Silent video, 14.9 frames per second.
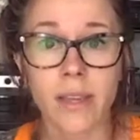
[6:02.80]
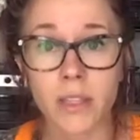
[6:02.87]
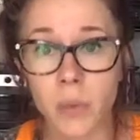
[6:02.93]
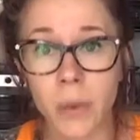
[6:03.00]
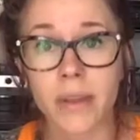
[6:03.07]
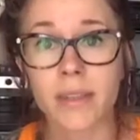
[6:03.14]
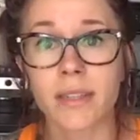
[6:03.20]

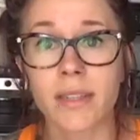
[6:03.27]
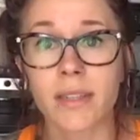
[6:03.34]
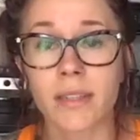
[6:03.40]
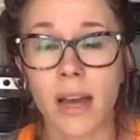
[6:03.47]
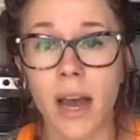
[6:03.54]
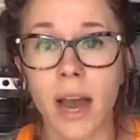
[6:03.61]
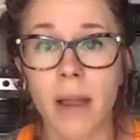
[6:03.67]
that's wasting
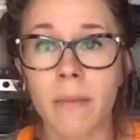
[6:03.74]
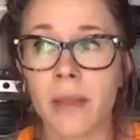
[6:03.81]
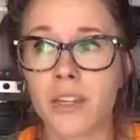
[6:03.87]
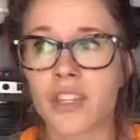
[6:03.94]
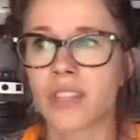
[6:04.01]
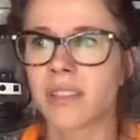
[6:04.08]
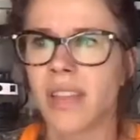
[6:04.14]
time,
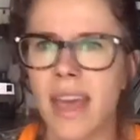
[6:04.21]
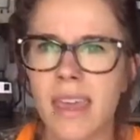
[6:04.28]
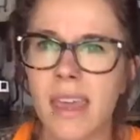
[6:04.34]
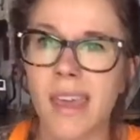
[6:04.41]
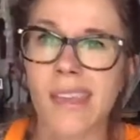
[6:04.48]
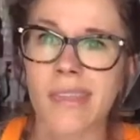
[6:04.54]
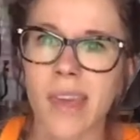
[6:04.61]
and just
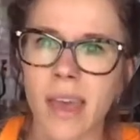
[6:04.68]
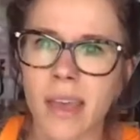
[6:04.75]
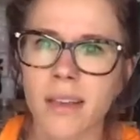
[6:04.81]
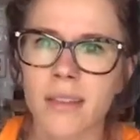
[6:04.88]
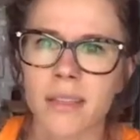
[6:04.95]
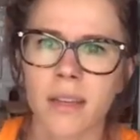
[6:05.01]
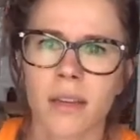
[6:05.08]
liking
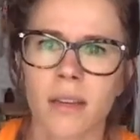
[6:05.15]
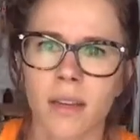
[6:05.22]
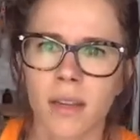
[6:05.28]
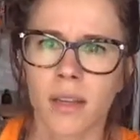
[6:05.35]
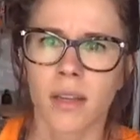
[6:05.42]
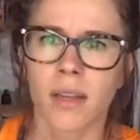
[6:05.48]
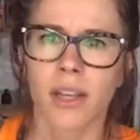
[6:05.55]
things and,
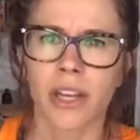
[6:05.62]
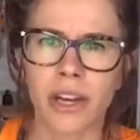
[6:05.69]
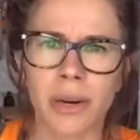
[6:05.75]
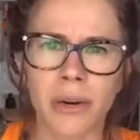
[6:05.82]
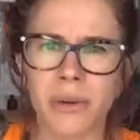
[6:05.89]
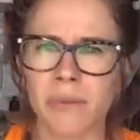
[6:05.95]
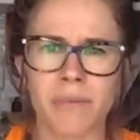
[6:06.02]
you
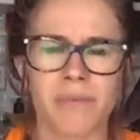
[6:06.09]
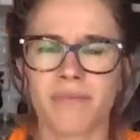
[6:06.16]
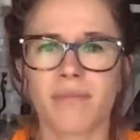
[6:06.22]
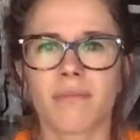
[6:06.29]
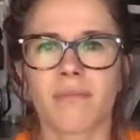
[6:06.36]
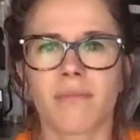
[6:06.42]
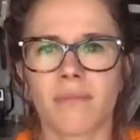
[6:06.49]
know,
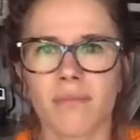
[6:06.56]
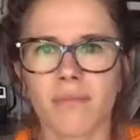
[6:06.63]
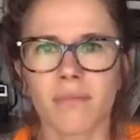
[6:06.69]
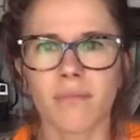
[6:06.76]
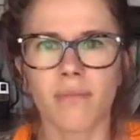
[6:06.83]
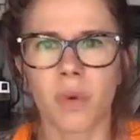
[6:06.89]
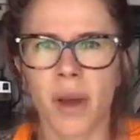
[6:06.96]

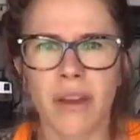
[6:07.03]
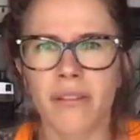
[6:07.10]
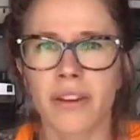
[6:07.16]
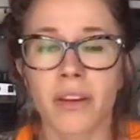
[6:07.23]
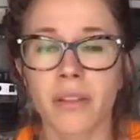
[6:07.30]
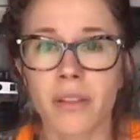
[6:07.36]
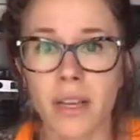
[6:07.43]

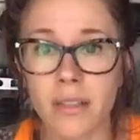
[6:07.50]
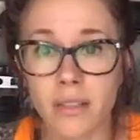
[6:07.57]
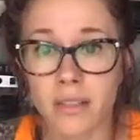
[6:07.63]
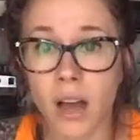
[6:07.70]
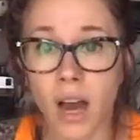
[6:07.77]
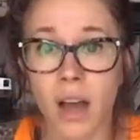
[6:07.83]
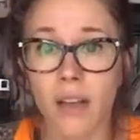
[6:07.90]
whatever, that's
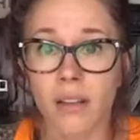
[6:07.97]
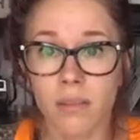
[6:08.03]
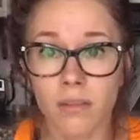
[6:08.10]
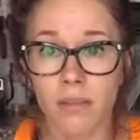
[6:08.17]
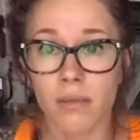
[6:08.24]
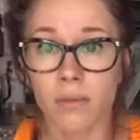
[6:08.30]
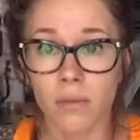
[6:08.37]
not,
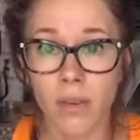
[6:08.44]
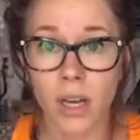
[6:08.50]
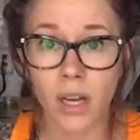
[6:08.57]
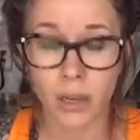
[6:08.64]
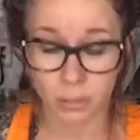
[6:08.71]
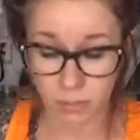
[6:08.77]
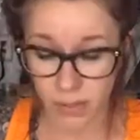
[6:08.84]

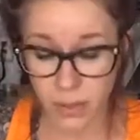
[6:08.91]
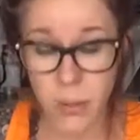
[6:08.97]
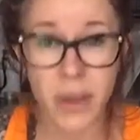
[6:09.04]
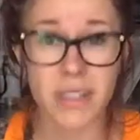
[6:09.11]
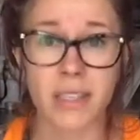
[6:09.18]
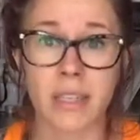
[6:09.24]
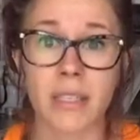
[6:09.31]
that's
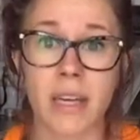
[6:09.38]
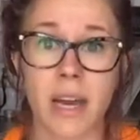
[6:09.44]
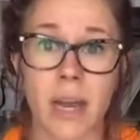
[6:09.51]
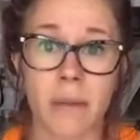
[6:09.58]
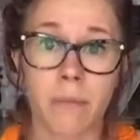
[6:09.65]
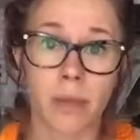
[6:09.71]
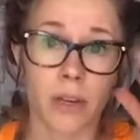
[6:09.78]
wasting
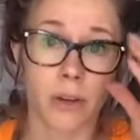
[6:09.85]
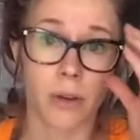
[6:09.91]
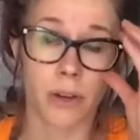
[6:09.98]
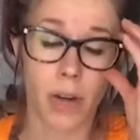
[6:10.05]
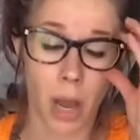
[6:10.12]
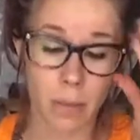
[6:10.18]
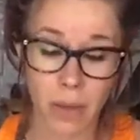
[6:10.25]
time. You know,
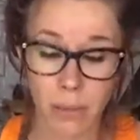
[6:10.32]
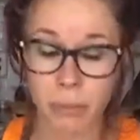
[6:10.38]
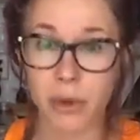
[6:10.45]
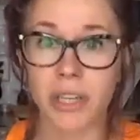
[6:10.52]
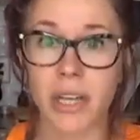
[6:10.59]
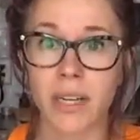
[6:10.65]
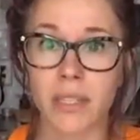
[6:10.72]
you're not being
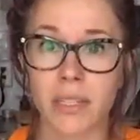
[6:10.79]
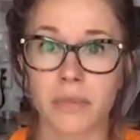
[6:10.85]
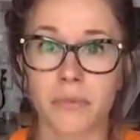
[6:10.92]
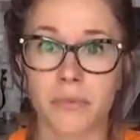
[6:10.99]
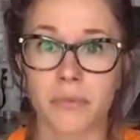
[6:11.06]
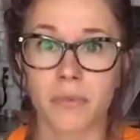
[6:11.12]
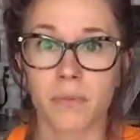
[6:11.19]

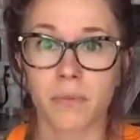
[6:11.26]
productive